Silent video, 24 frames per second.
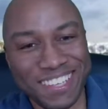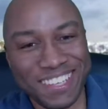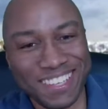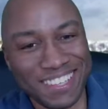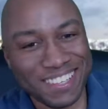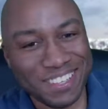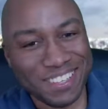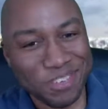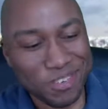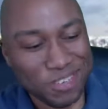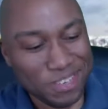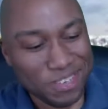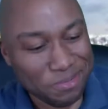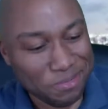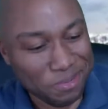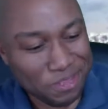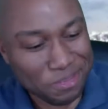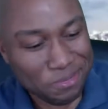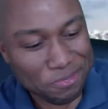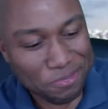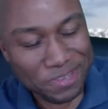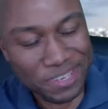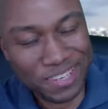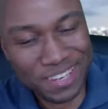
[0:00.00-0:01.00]
Junior
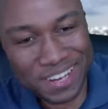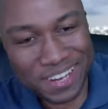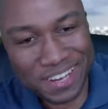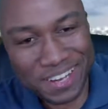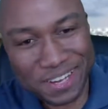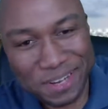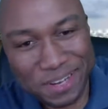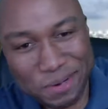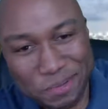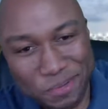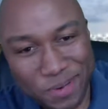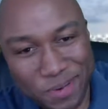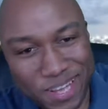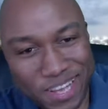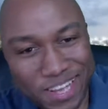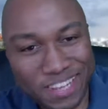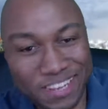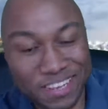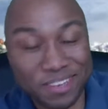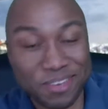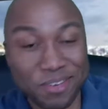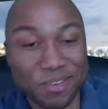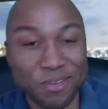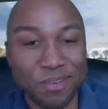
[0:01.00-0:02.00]
must be had
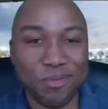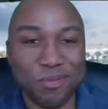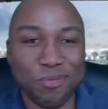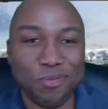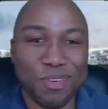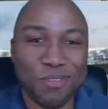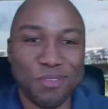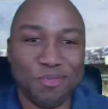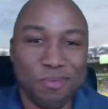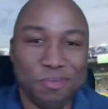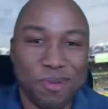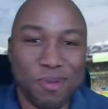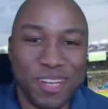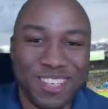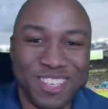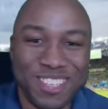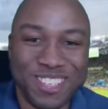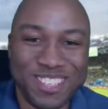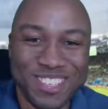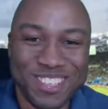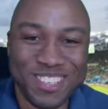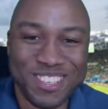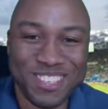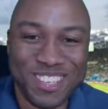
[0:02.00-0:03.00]
a good week for
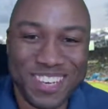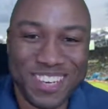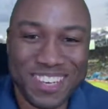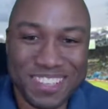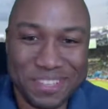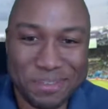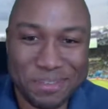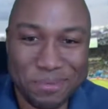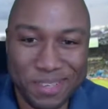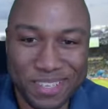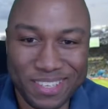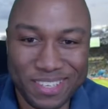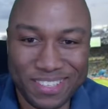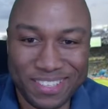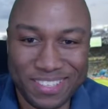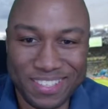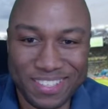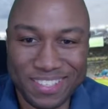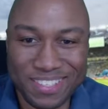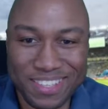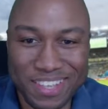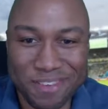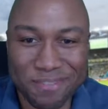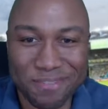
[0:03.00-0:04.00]
Manchester United because
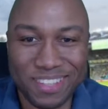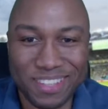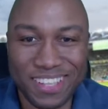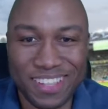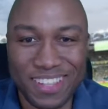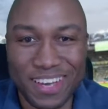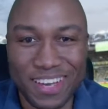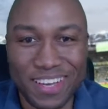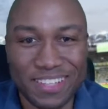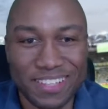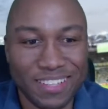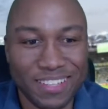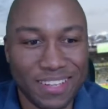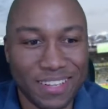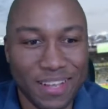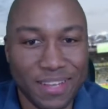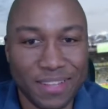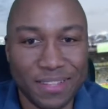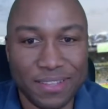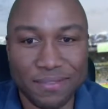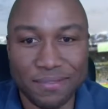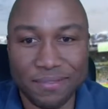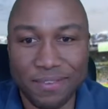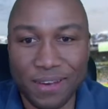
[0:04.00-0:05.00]
he's definitely lighting a
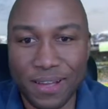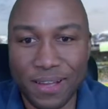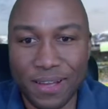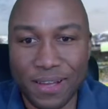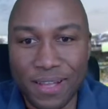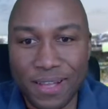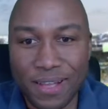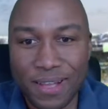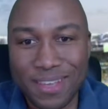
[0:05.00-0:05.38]
lot of fire.